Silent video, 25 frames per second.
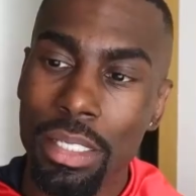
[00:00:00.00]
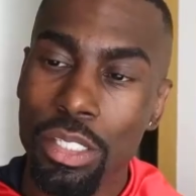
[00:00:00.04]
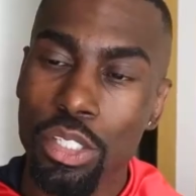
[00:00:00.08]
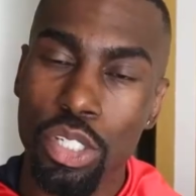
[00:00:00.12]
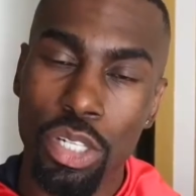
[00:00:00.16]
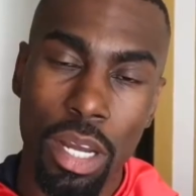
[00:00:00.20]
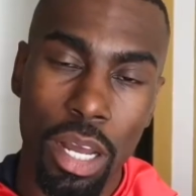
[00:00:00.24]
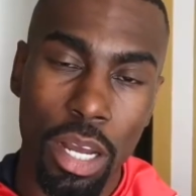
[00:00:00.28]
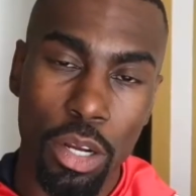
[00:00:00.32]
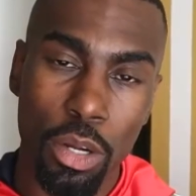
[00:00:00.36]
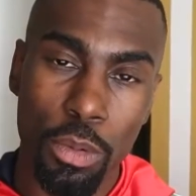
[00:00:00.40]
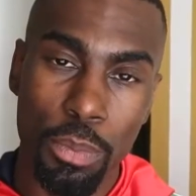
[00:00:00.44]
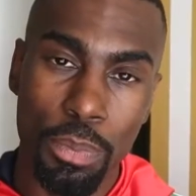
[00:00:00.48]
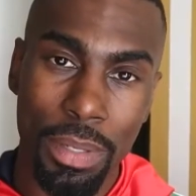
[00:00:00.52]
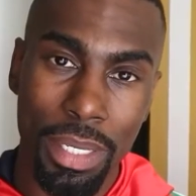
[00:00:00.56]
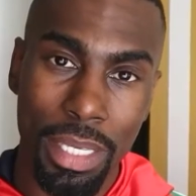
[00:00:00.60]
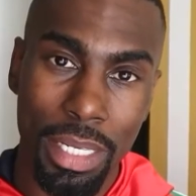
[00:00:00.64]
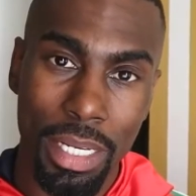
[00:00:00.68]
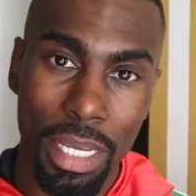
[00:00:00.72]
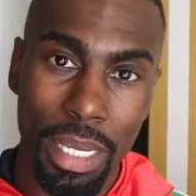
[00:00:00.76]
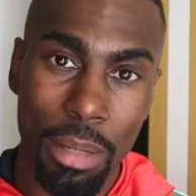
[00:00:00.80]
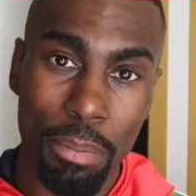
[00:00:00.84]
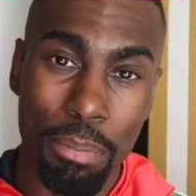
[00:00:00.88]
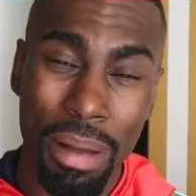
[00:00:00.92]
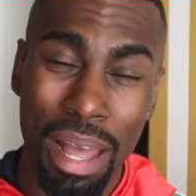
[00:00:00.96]
look at the Chicago
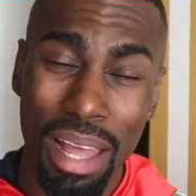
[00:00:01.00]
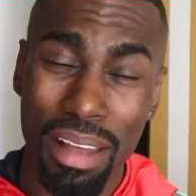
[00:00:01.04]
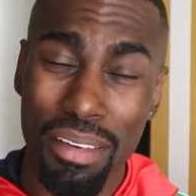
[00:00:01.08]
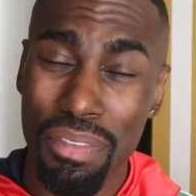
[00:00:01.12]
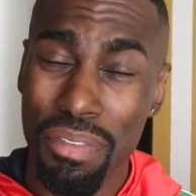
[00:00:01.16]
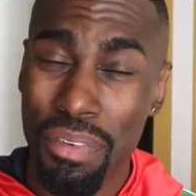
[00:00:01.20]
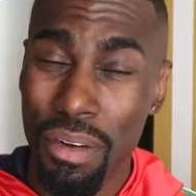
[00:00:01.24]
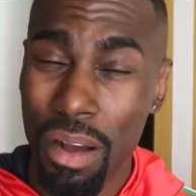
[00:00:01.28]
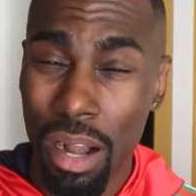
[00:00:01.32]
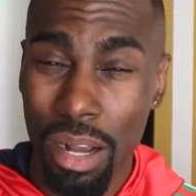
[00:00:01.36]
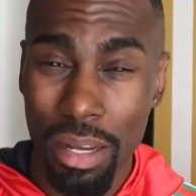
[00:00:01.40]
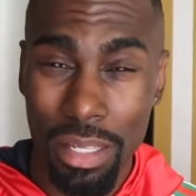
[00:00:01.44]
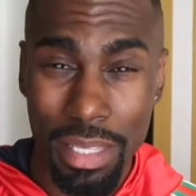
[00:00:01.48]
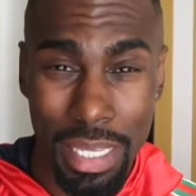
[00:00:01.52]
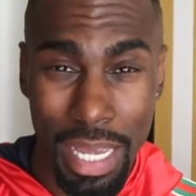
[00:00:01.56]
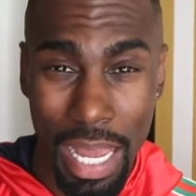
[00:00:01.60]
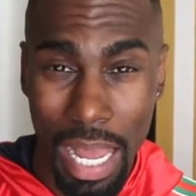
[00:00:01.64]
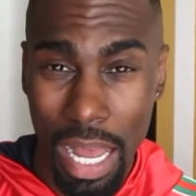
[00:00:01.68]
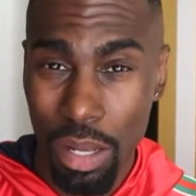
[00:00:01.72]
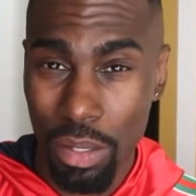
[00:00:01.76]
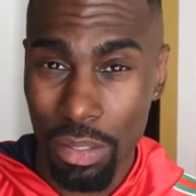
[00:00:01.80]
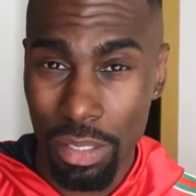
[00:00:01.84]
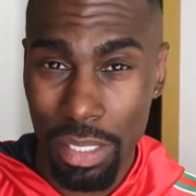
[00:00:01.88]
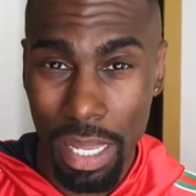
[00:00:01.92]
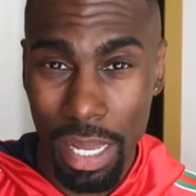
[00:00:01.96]
PD, by
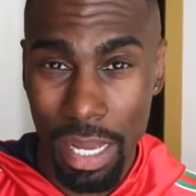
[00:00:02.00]
far the